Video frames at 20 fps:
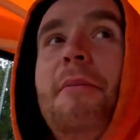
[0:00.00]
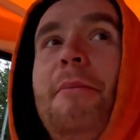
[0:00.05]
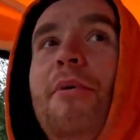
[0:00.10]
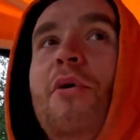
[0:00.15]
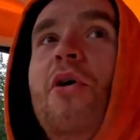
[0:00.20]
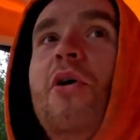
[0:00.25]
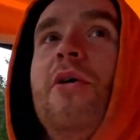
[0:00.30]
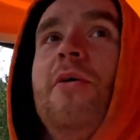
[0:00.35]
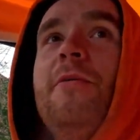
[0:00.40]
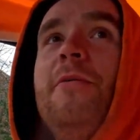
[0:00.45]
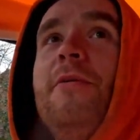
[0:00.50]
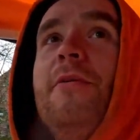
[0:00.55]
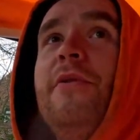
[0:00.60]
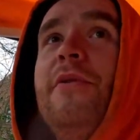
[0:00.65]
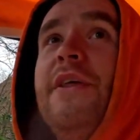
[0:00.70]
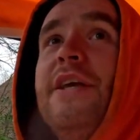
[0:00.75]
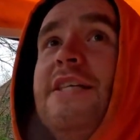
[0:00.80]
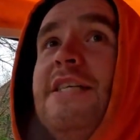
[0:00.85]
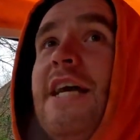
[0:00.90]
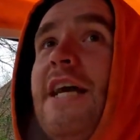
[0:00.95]
But
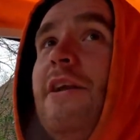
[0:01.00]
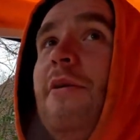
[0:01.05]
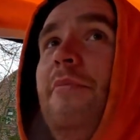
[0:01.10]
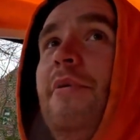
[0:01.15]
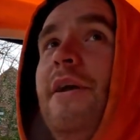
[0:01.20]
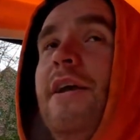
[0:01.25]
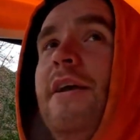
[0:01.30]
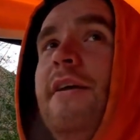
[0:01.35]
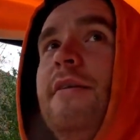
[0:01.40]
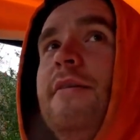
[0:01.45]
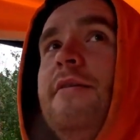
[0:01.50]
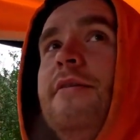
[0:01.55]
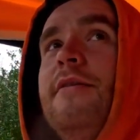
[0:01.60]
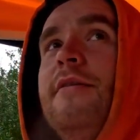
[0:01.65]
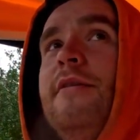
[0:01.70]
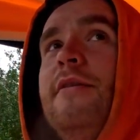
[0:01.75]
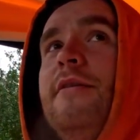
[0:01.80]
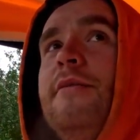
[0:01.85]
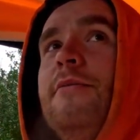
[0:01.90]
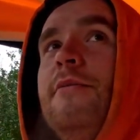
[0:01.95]
this canopy,
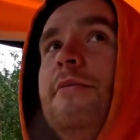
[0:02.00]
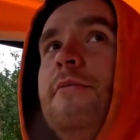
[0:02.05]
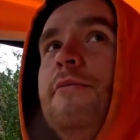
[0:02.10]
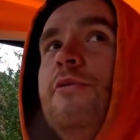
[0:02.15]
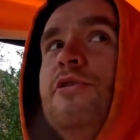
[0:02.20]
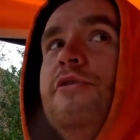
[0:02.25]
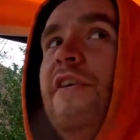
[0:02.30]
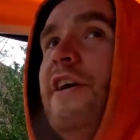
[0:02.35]
must